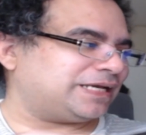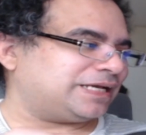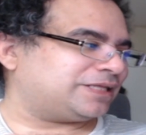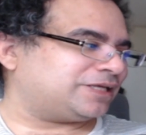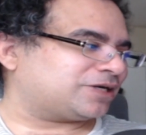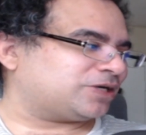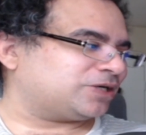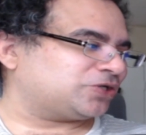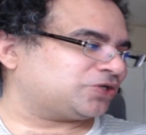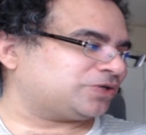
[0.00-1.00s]
And the
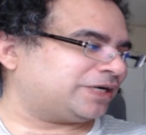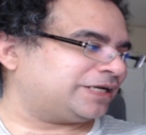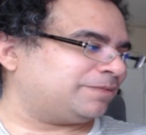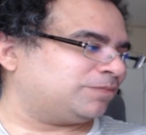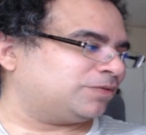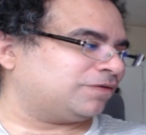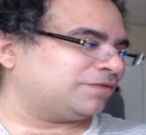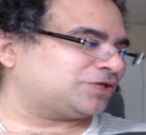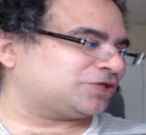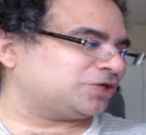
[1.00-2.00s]
cursor on it
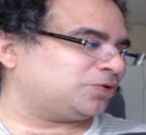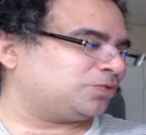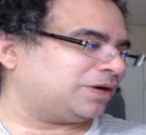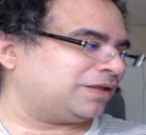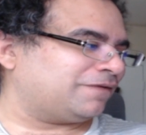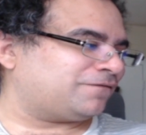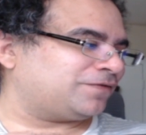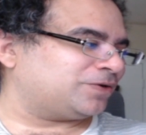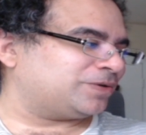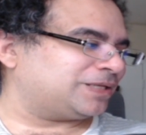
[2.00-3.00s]
moves so well and
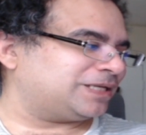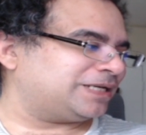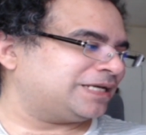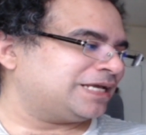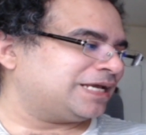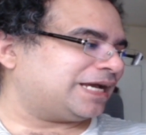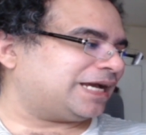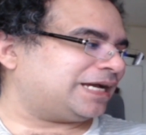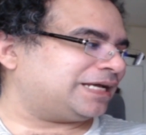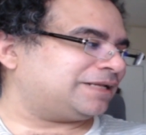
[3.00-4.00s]
fluidly.
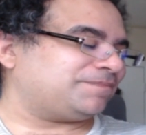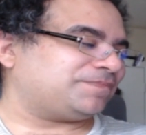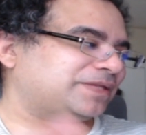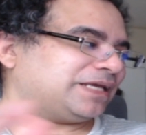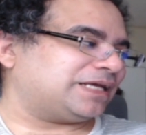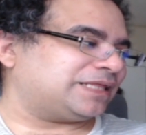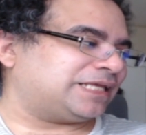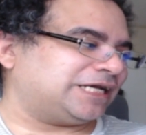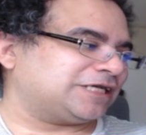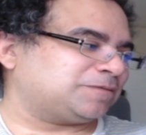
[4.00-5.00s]
And the
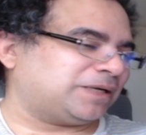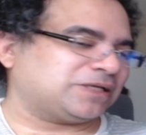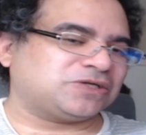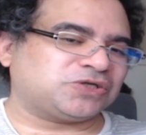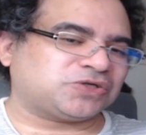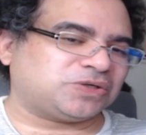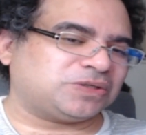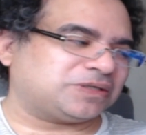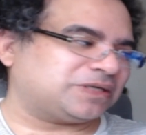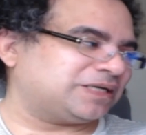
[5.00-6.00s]
Xbox
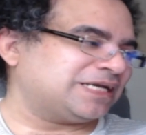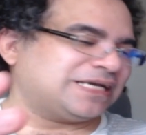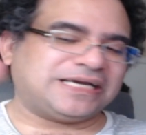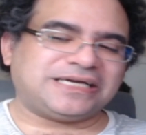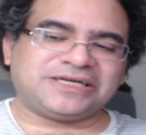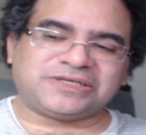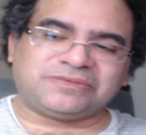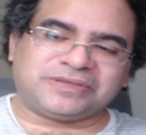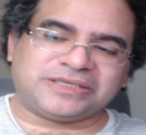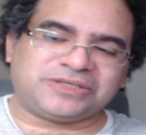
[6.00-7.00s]
controller, it doesn't
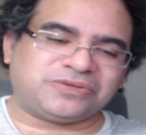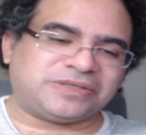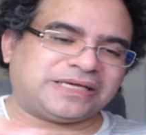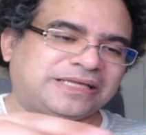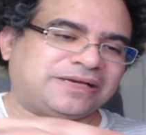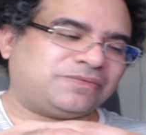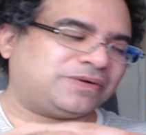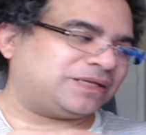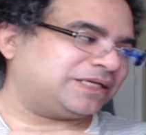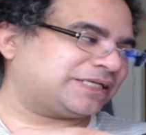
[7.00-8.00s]
really do that
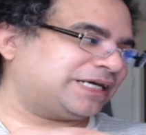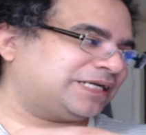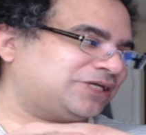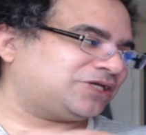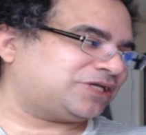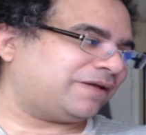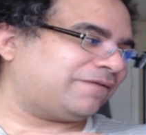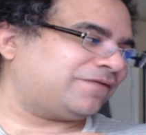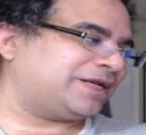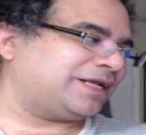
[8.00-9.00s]
well. It's kind of
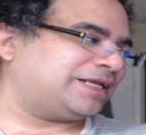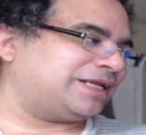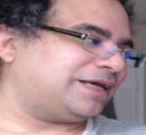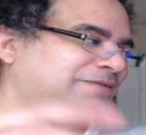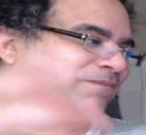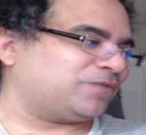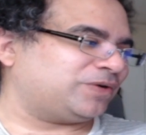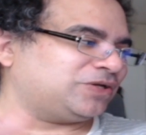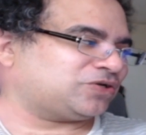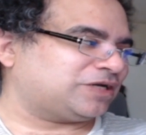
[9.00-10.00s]
stiff. And when
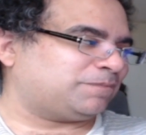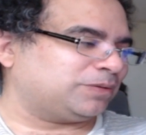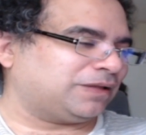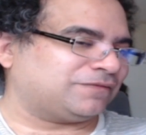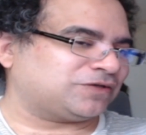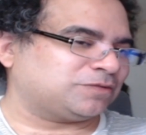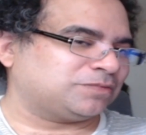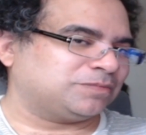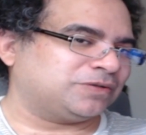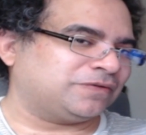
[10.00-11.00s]
you're trying to pull off a
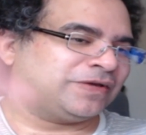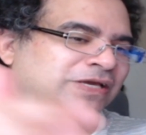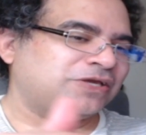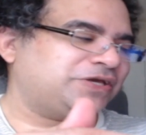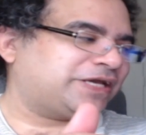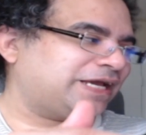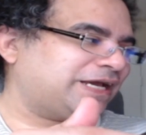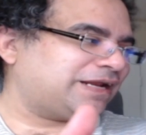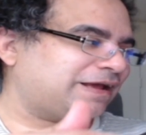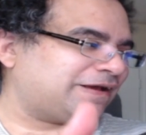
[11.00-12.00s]
super move, you
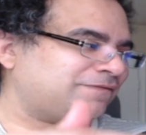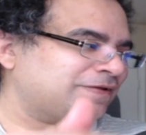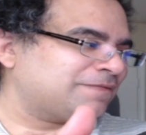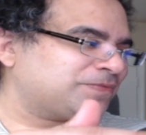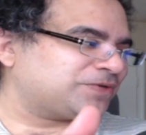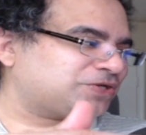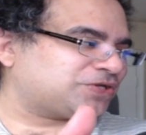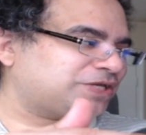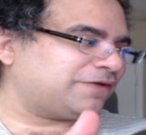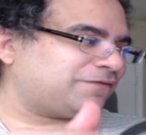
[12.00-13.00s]
can't have
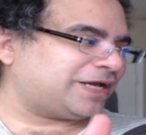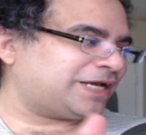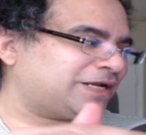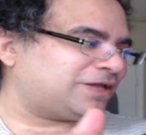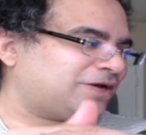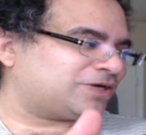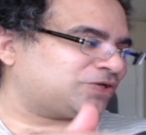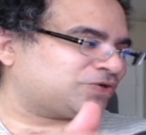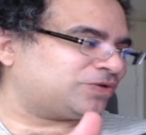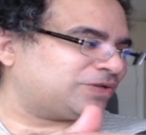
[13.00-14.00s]
stiff analog
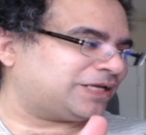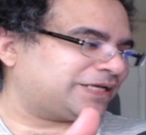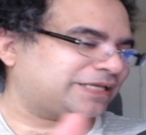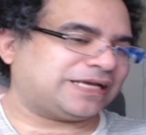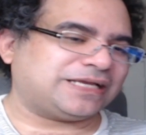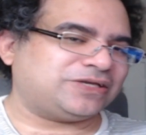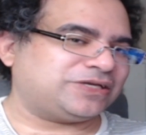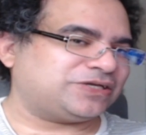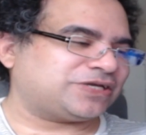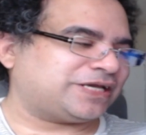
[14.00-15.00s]
controller like that. You
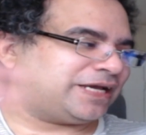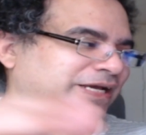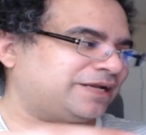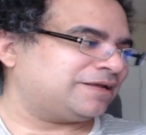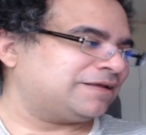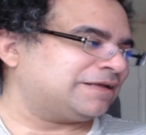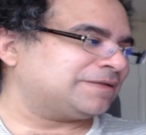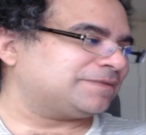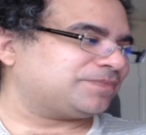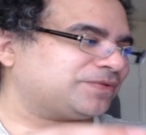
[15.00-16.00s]
just can't.
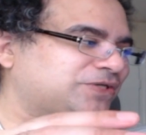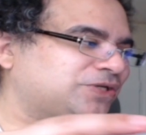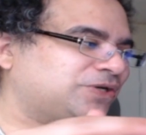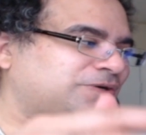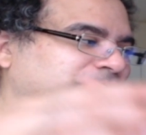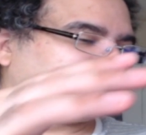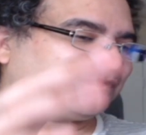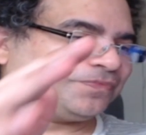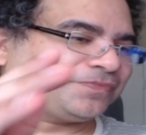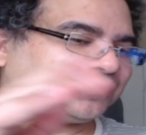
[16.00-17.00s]
So
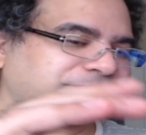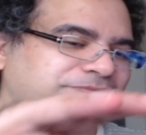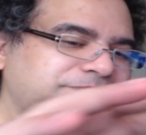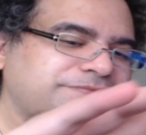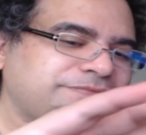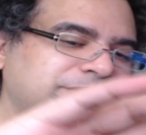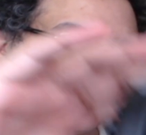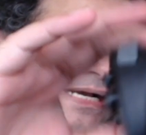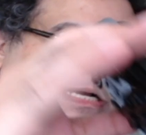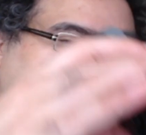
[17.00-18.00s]

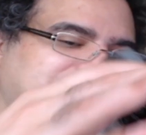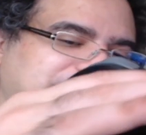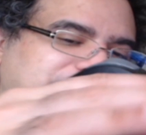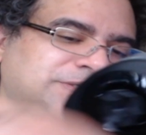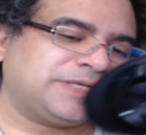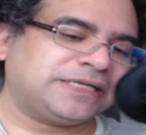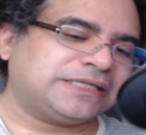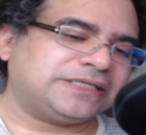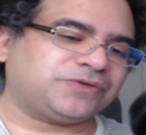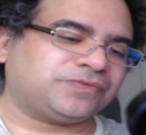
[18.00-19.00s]
I got this.
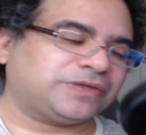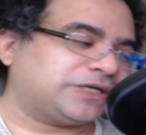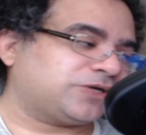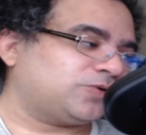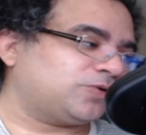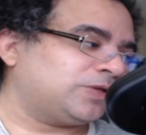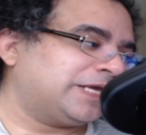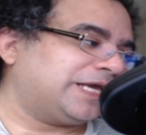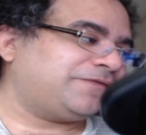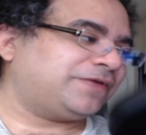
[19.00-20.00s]
This is really cool.
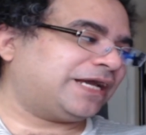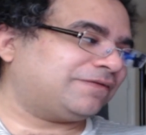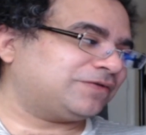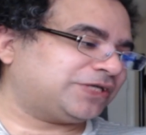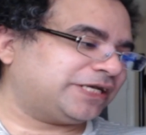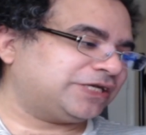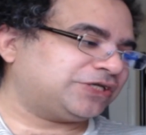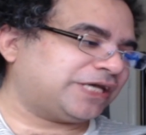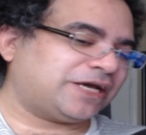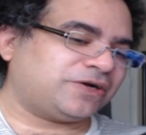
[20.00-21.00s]
If you have a Sega
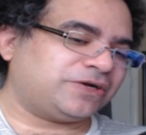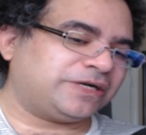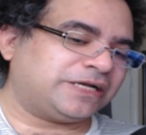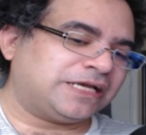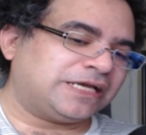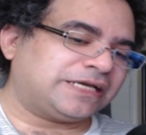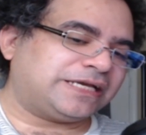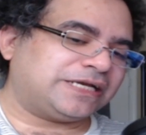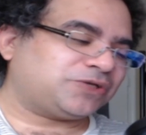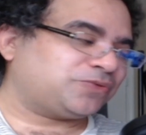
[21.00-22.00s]
Saturn,
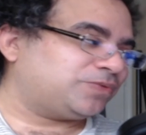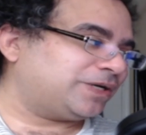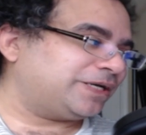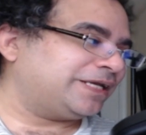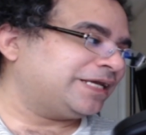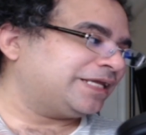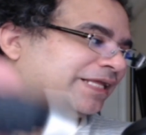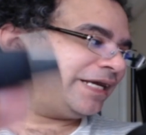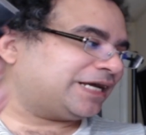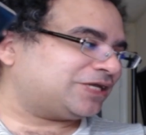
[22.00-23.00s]
guess what?
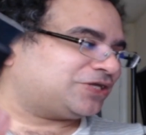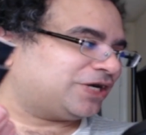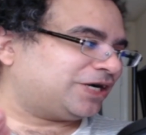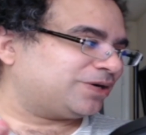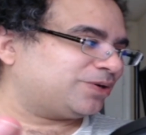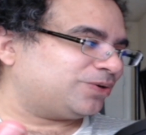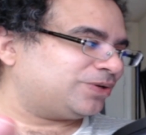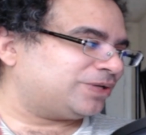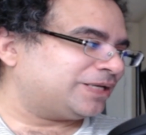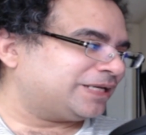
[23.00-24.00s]
They got a
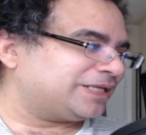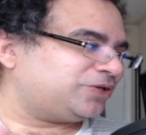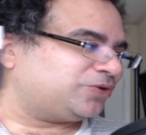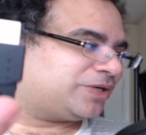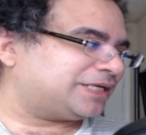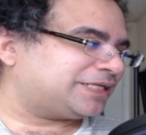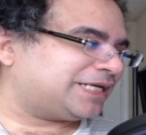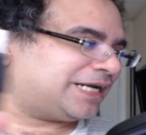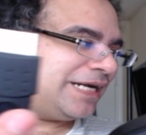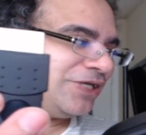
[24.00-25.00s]
dongle that you can
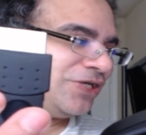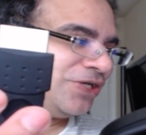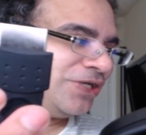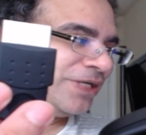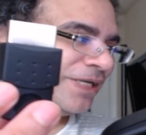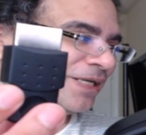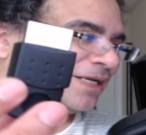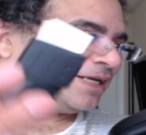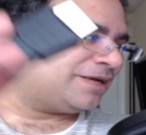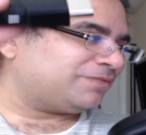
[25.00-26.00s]
attach
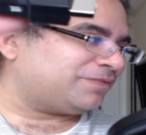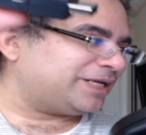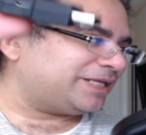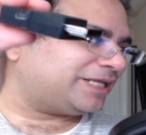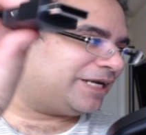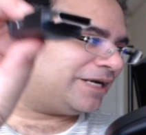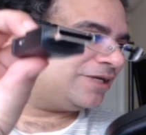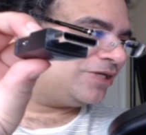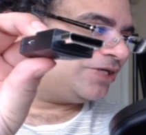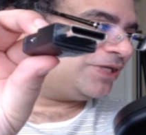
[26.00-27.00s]
right
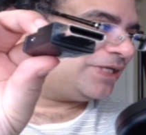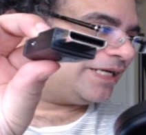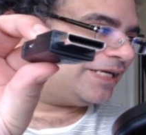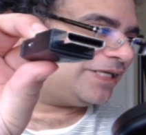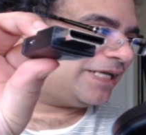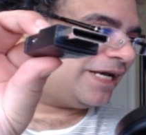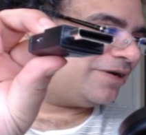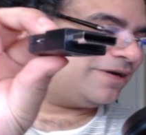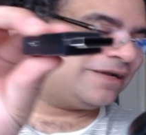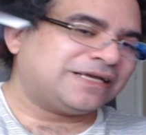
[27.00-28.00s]
there to your Sega
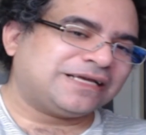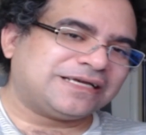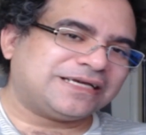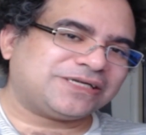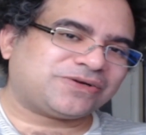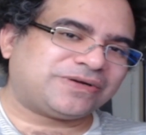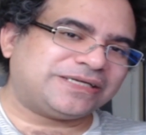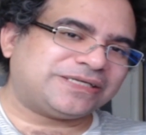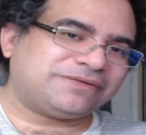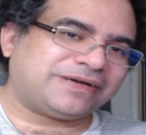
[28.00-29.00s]
Saturn. That's
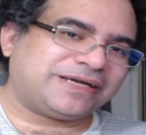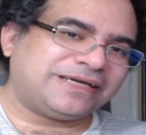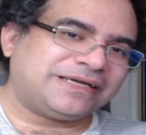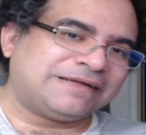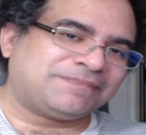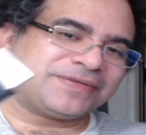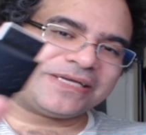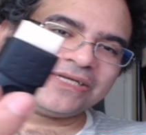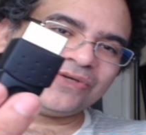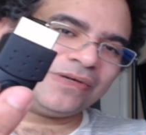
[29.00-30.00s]
crazy, right? It's
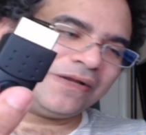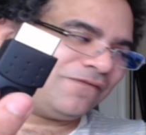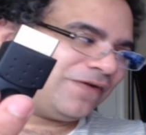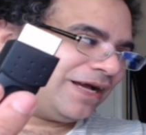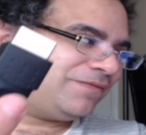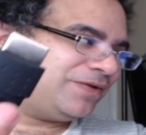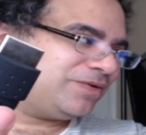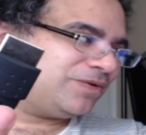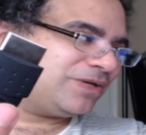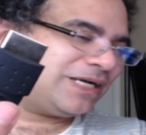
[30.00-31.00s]
like a
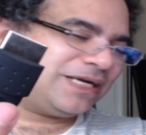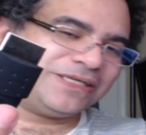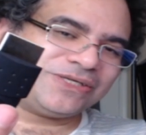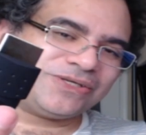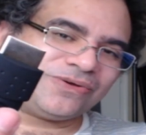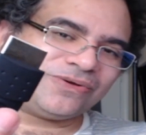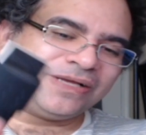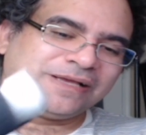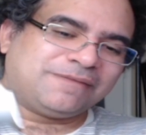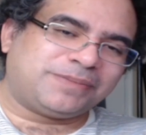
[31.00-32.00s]
25-year-old console,
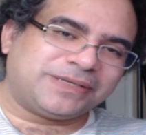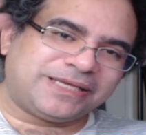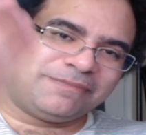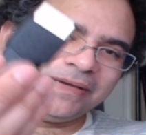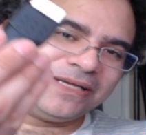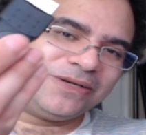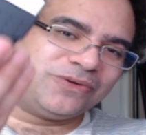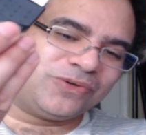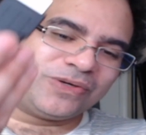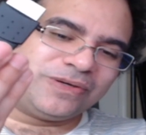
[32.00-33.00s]
but they made
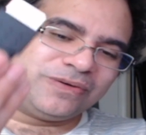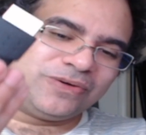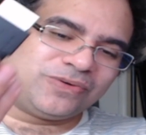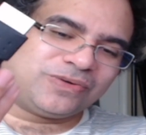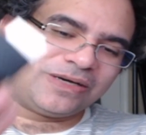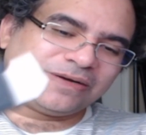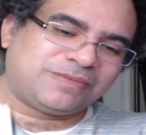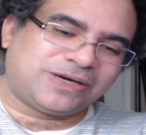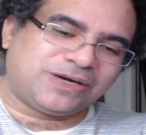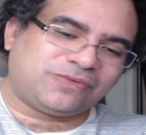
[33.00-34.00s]
new
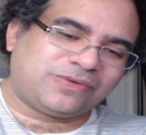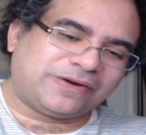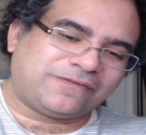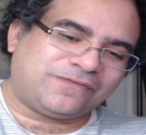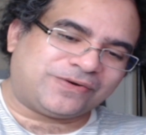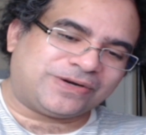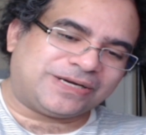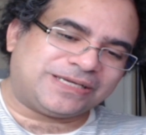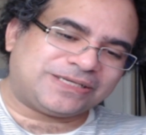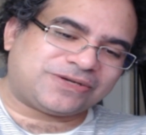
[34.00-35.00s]
hardware for
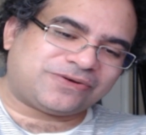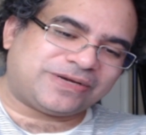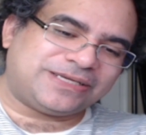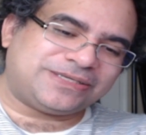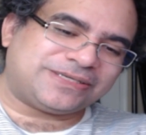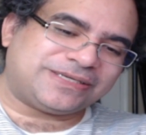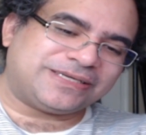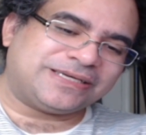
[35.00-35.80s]
it. It's crazy.